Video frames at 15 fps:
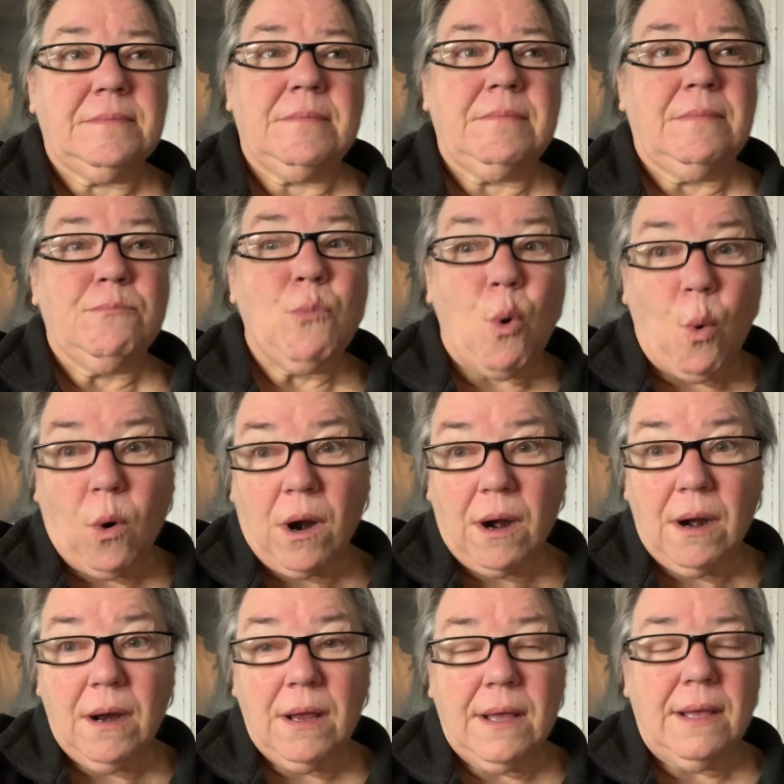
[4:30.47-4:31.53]

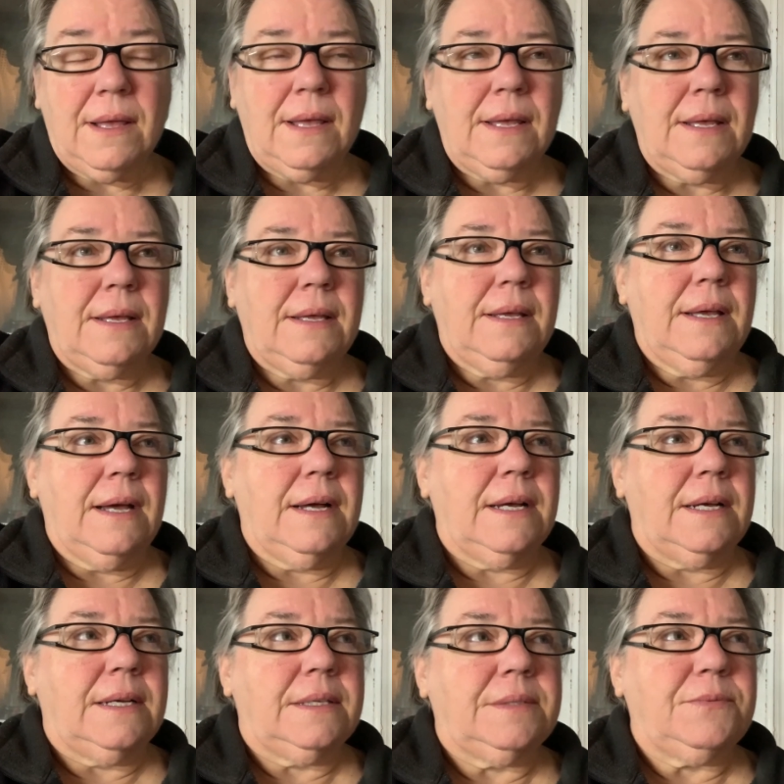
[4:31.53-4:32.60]
more.
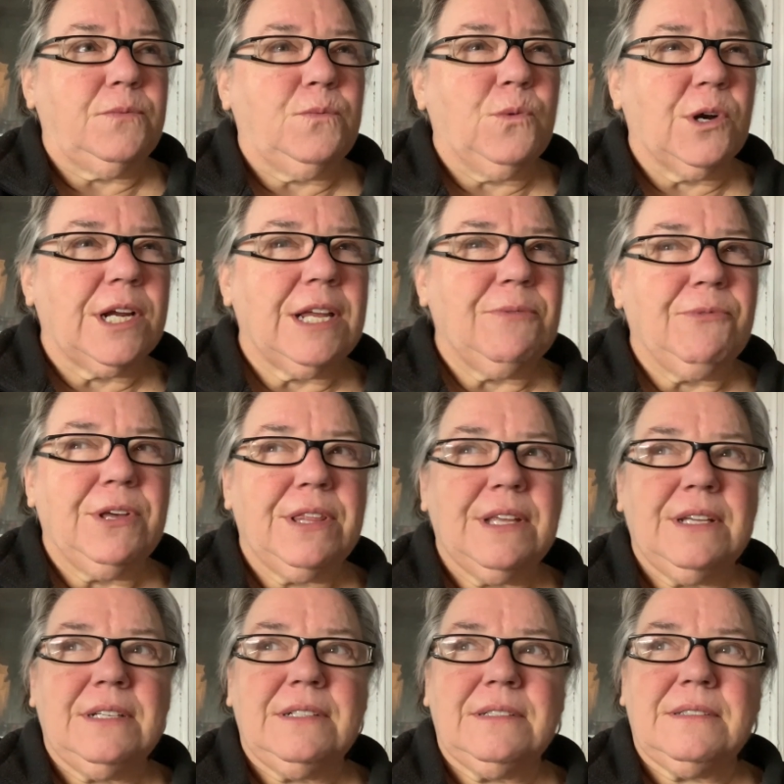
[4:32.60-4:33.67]
Working with
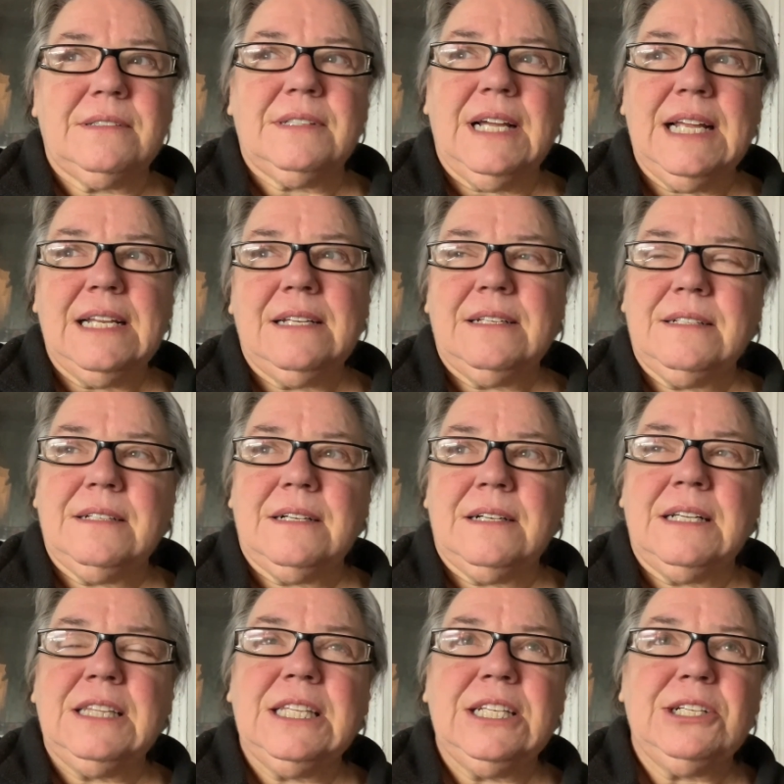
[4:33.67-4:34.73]
it
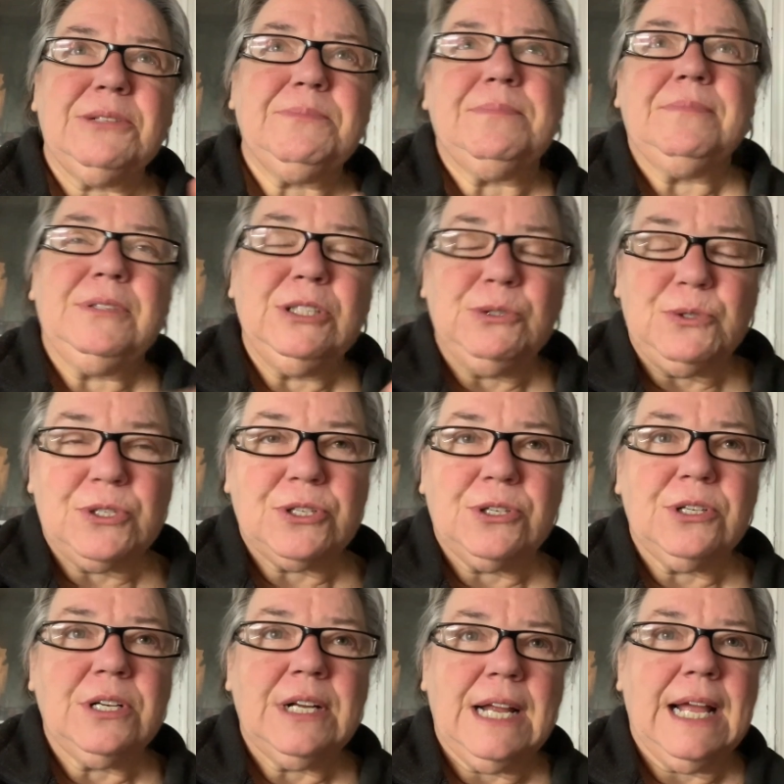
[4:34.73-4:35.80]
a little
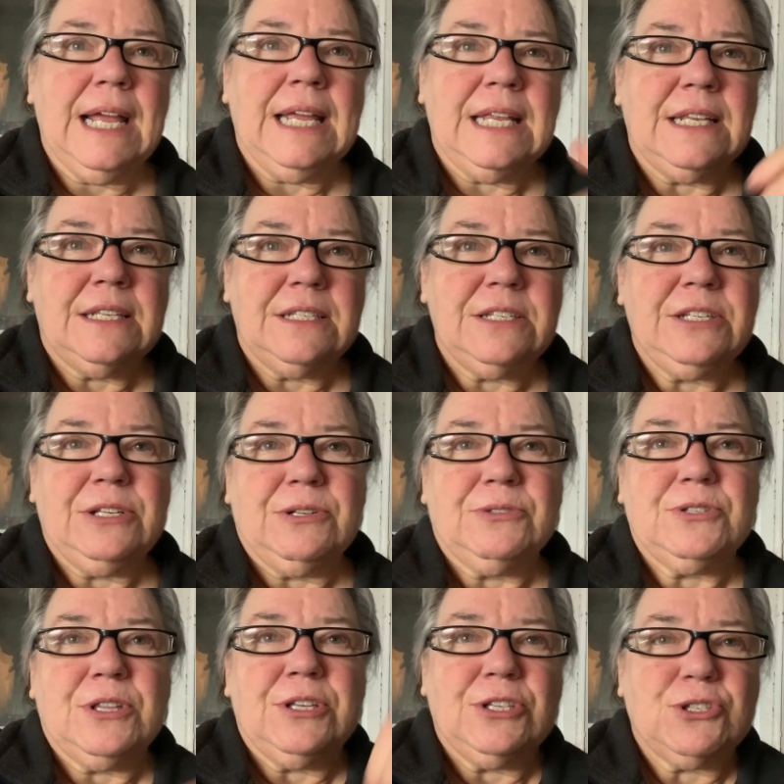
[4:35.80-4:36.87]
looser in,
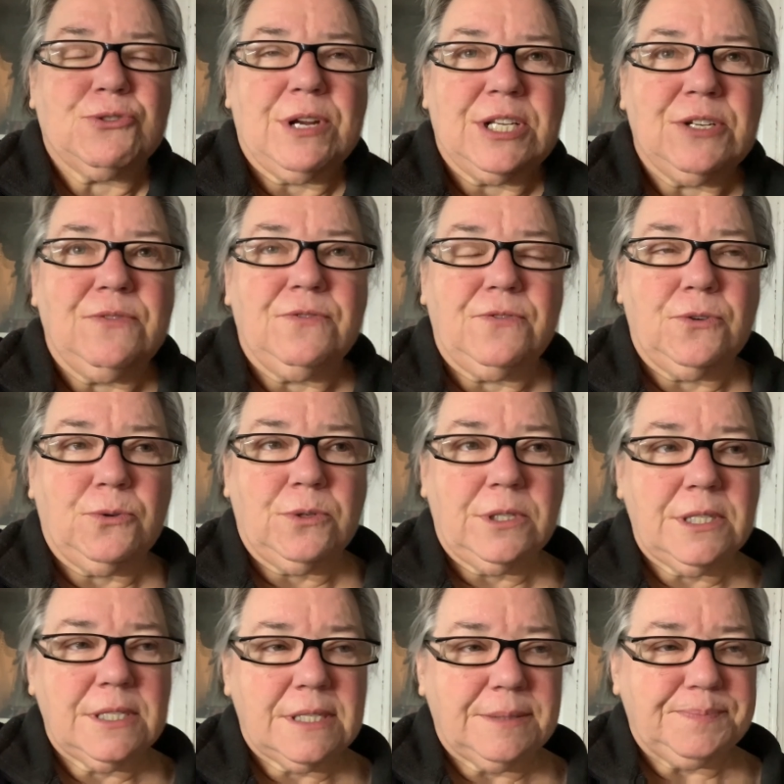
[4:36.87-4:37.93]
the stretch and
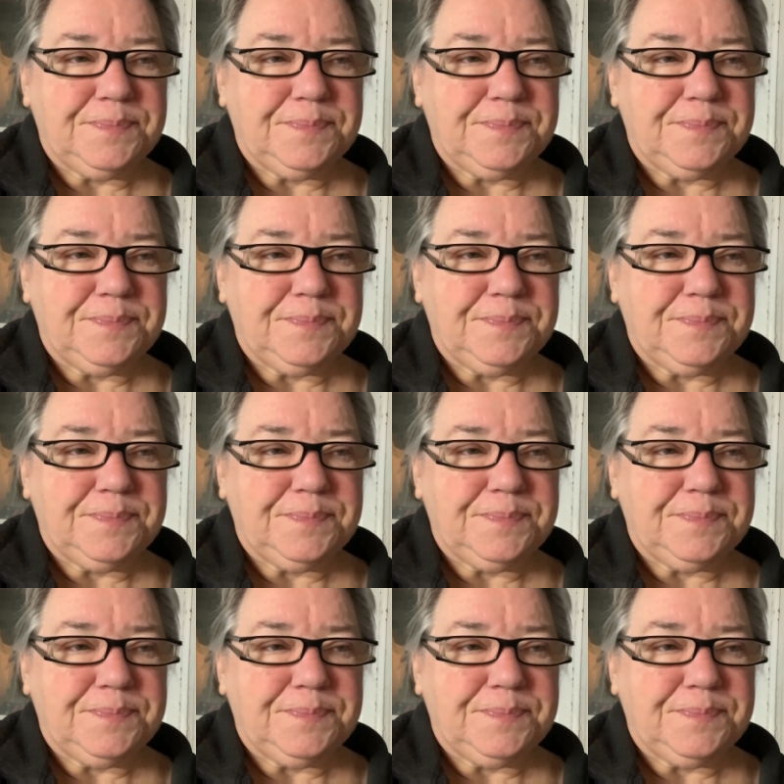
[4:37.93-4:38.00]
folds.